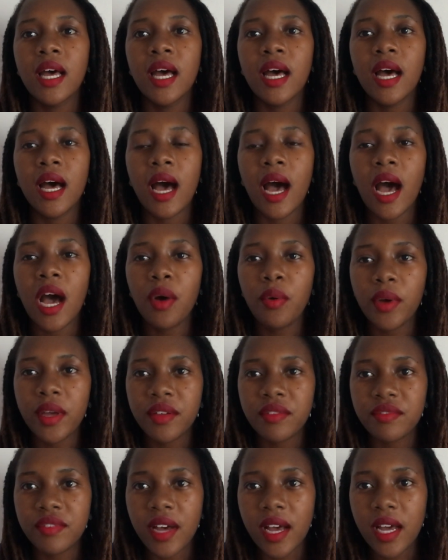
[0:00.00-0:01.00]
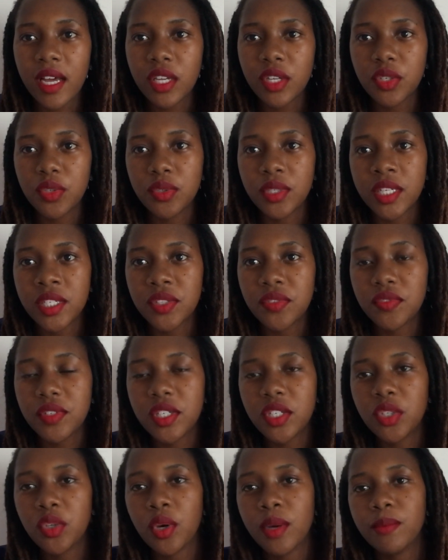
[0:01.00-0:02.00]
However, today's
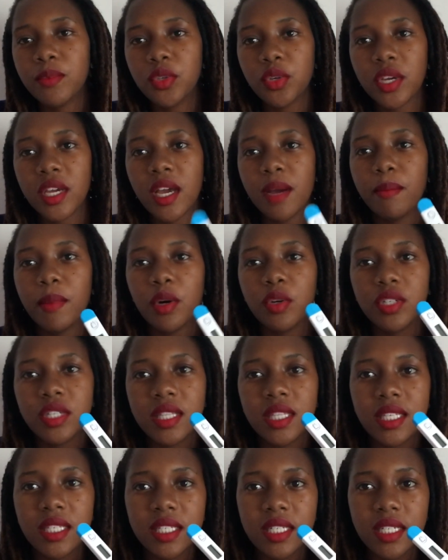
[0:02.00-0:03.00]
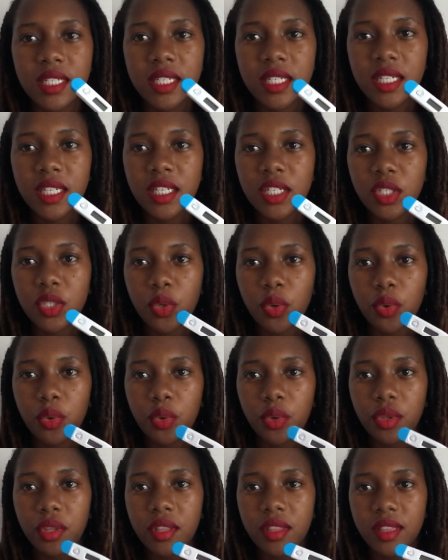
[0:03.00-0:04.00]
video I'm talking about this
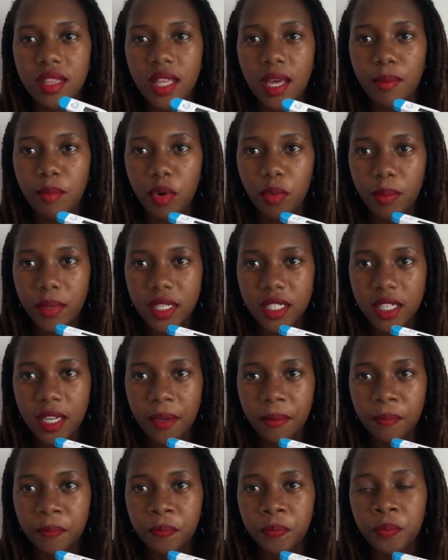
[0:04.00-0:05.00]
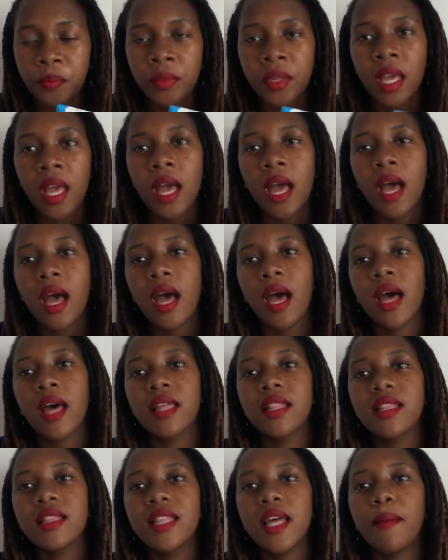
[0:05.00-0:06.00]
digital thermometer.
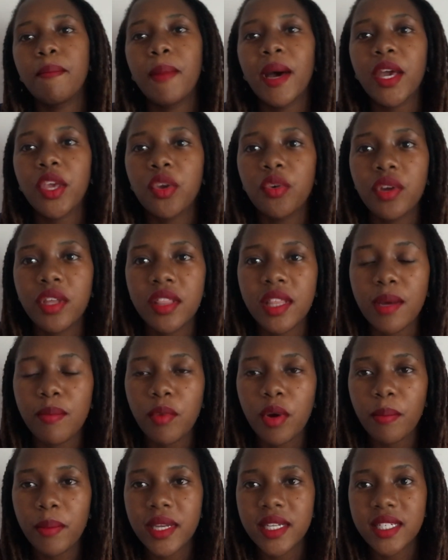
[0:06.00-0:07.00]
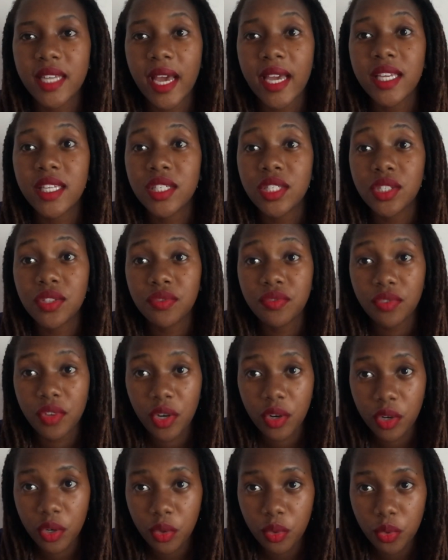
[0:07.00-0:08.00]
The mercury thermometer is
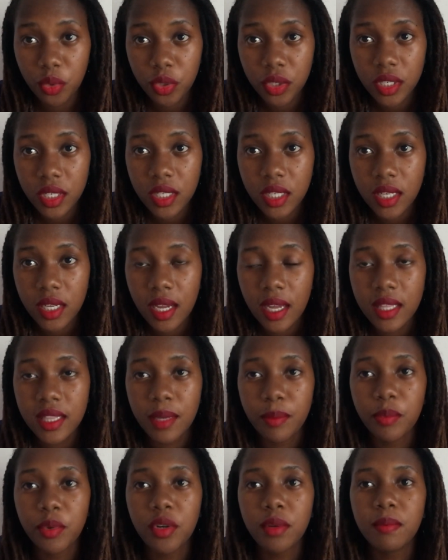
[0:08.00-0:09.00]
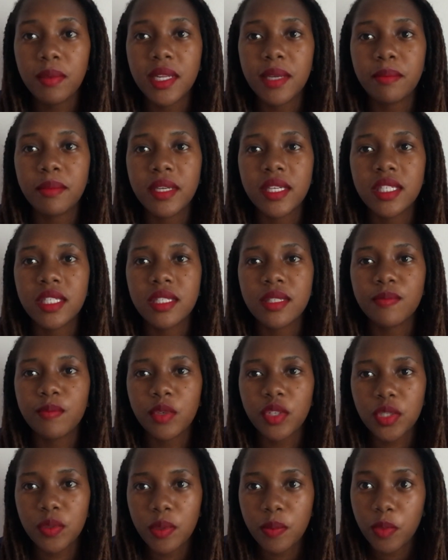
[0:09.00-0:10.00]
very good. The problem is
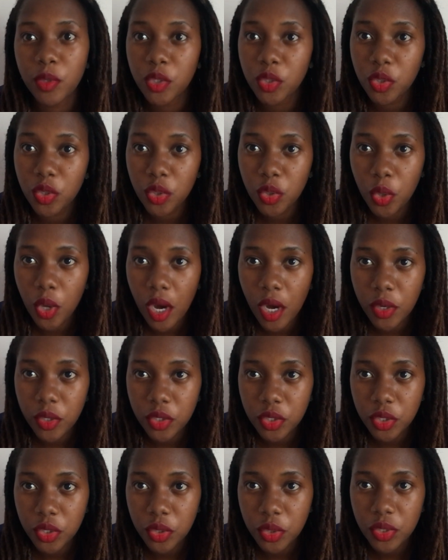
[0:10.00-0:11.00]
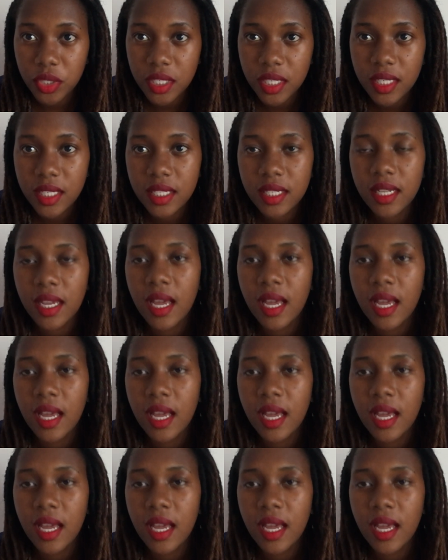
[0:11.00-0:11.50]
most people don't know how to use it,